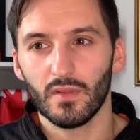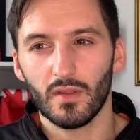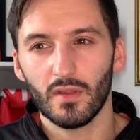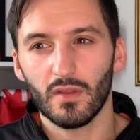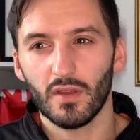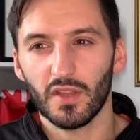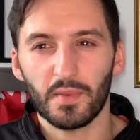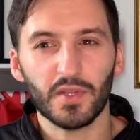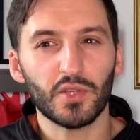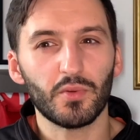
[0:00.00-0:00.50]

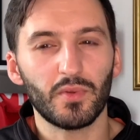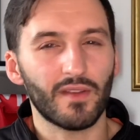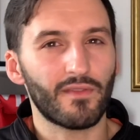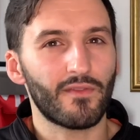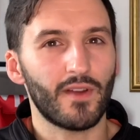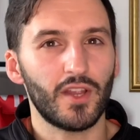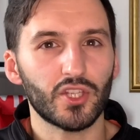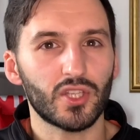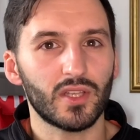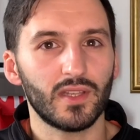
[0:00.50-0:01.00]
especially with the
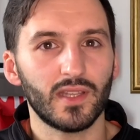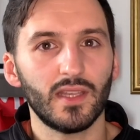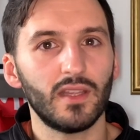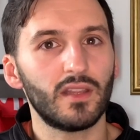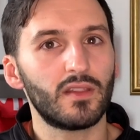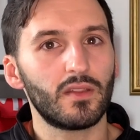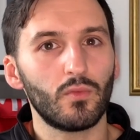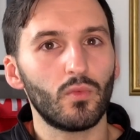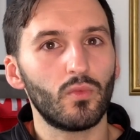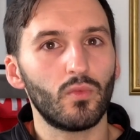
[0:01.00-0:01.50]
French
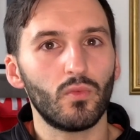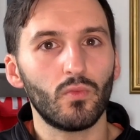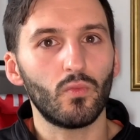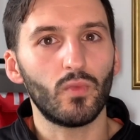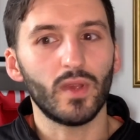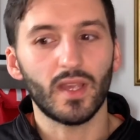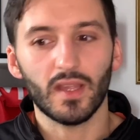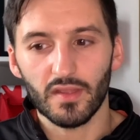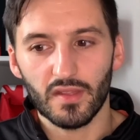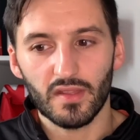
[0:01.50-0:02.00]
leagues,
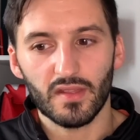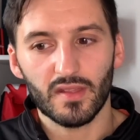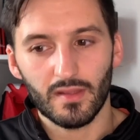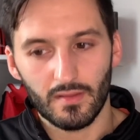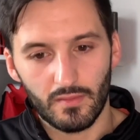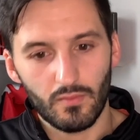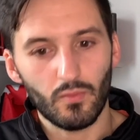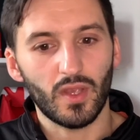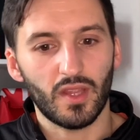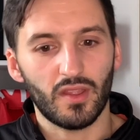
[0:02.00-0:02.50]
we
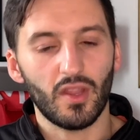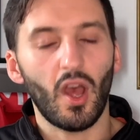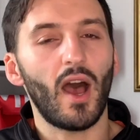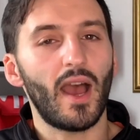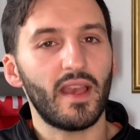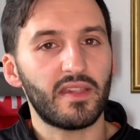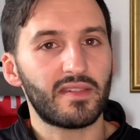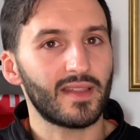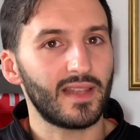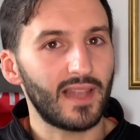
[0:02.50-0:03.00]
can
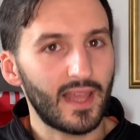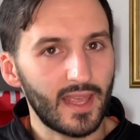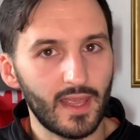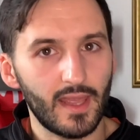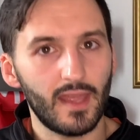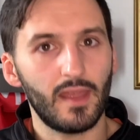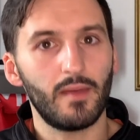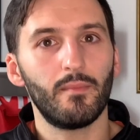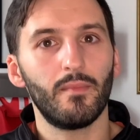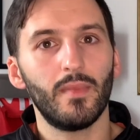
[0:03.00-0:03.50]
isolate
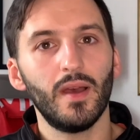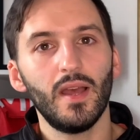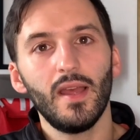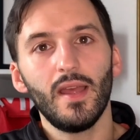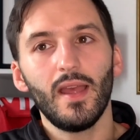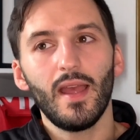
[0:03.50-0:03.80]
him